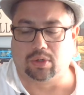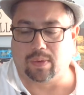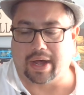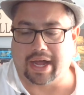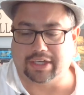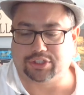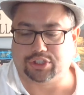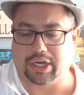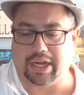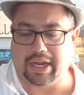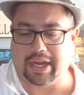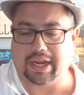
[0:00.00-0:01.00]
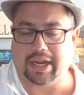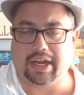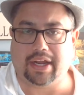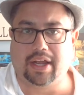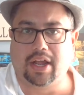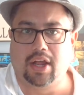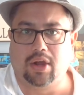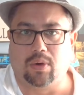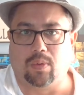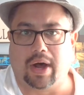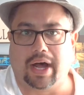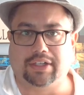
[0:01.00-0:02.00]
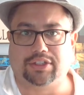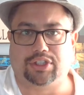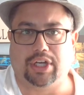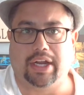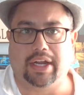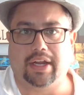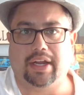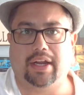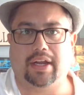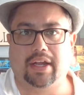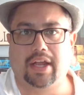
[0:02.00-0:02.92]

watching, watching,